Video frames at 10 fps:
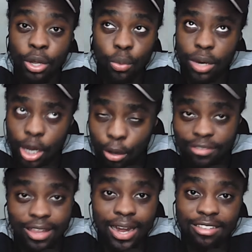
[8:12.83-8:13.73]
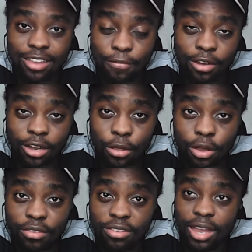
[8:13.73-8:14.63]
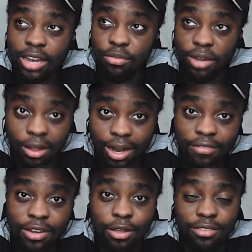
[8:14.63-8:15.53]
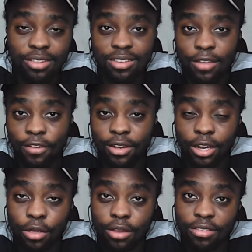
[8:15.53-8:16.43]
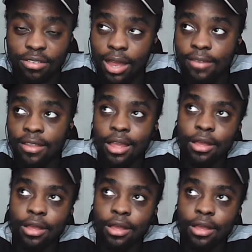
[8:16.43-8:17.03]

we know Salah is definitely going to start, we know Lewandowski is definitely going to start,